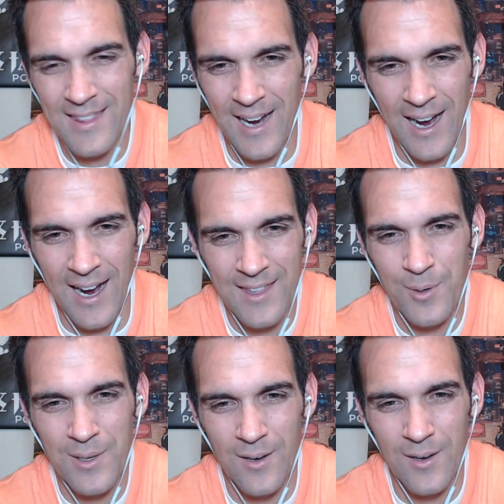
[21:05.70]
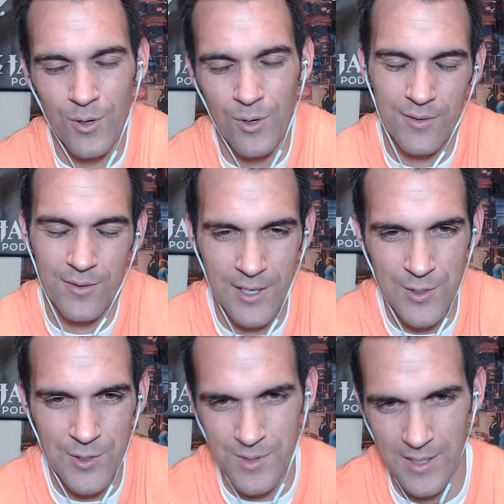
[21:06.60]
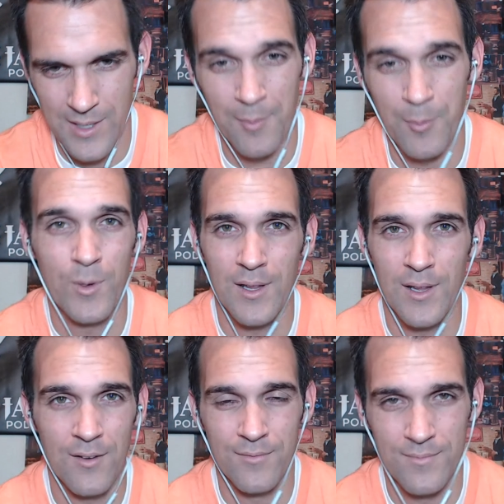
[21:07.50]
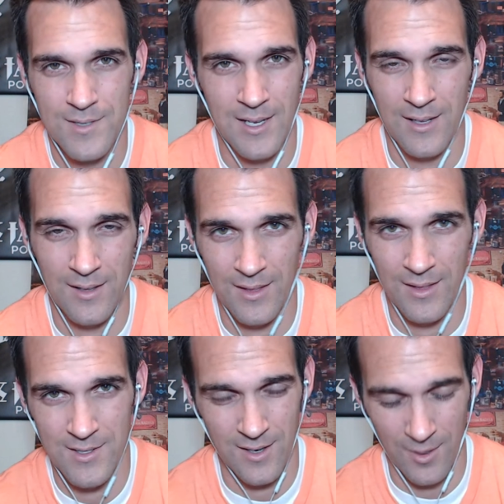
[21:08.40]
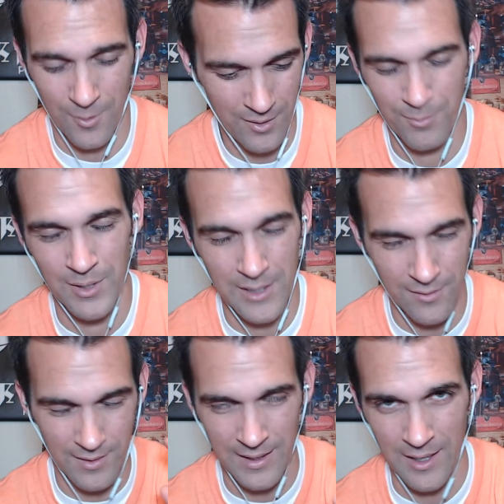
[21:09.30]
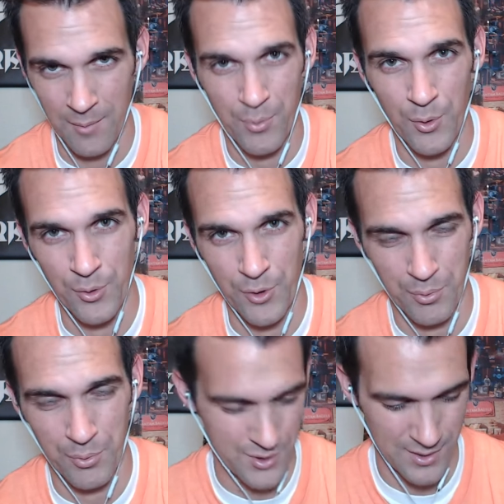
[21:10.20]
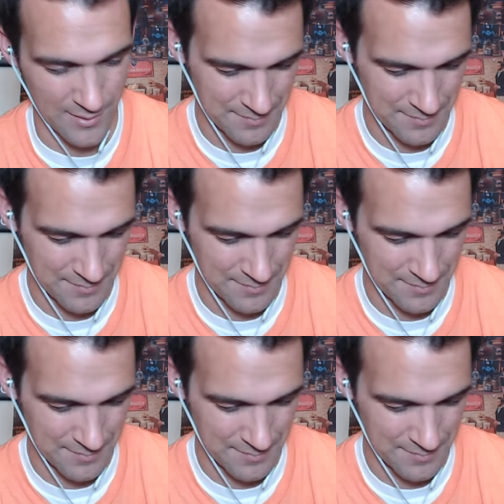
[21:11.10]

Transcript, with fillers: thing. I think we love. Well, your teacher was a guy, but we love saying that things suck. We don't believe that they get pulled or pushed in.